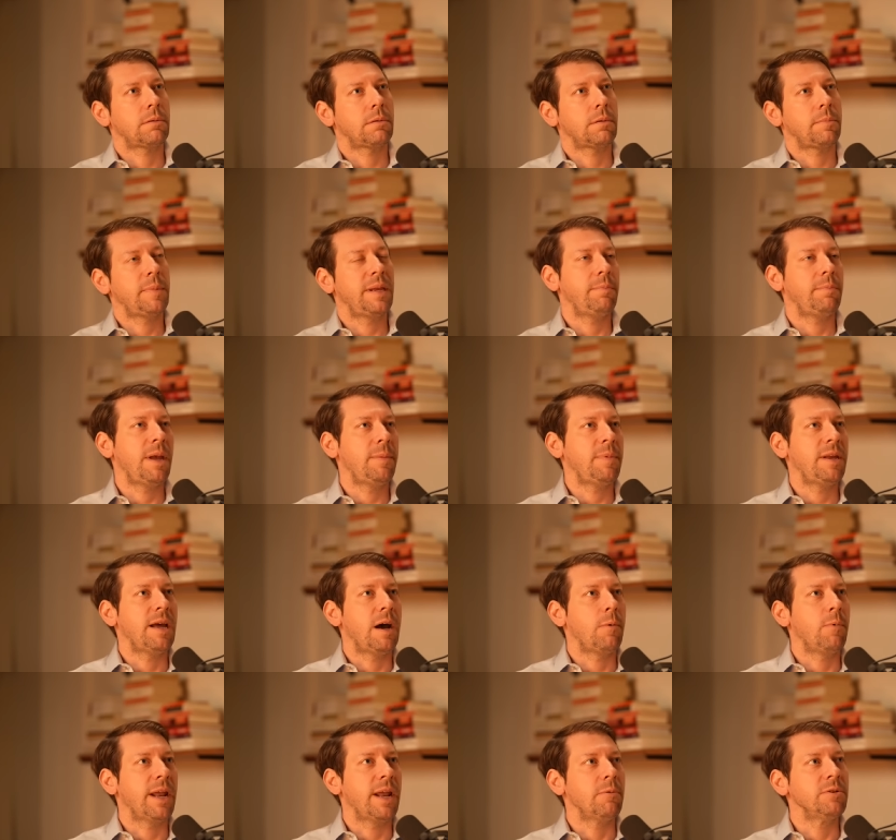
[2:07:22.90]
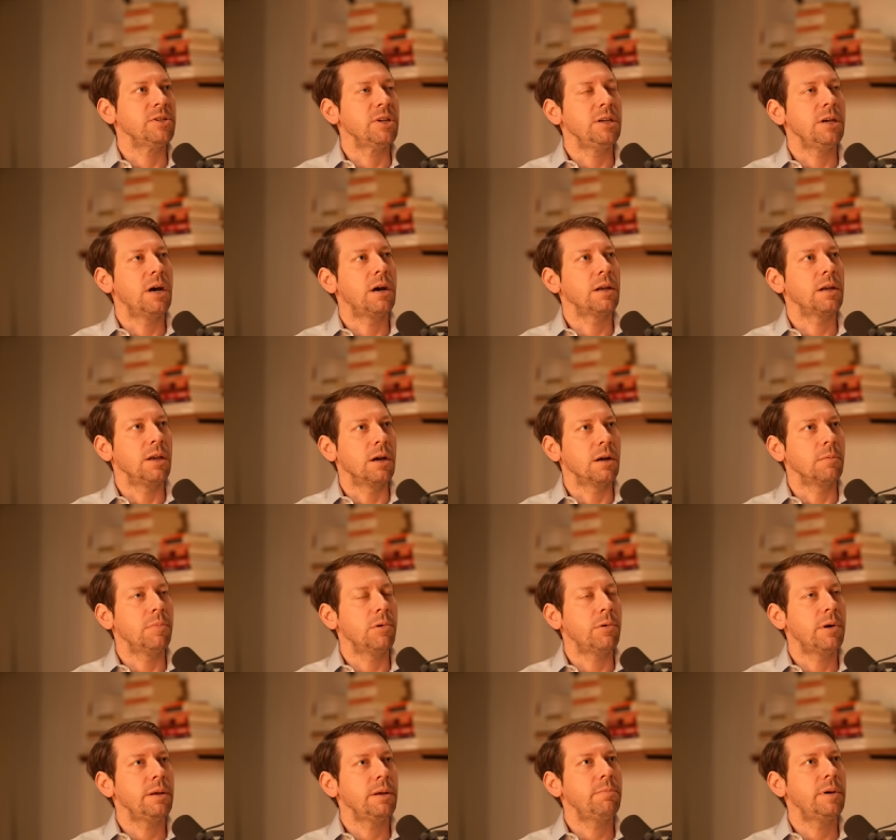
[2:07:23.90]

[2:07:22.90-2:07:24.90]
I mean, maybe not when I was a young, young boy,